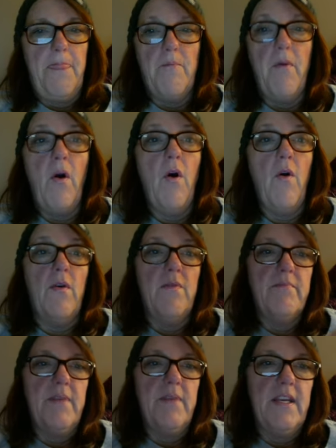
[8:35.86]
Oh,
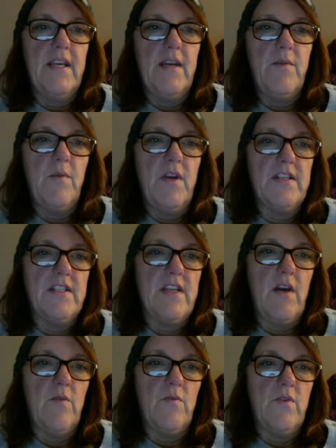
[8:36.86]
but it went
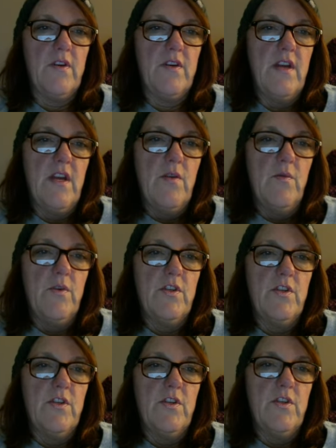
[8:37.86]
downward,
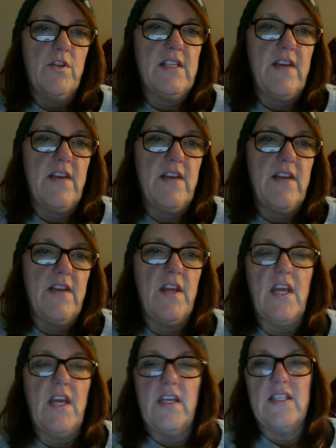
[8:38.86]
which means I have to write
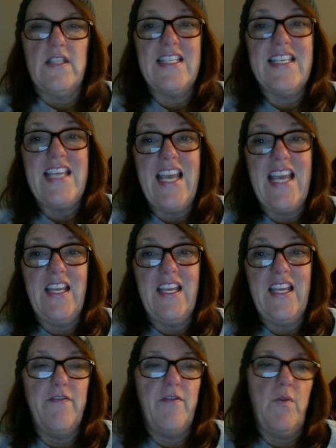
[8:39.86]
that as
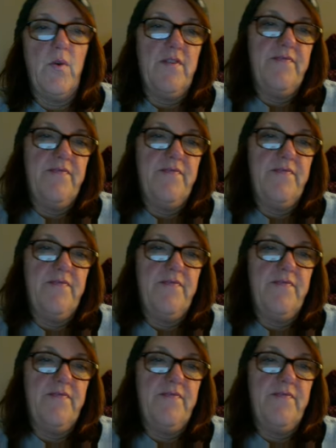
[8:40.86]
-4.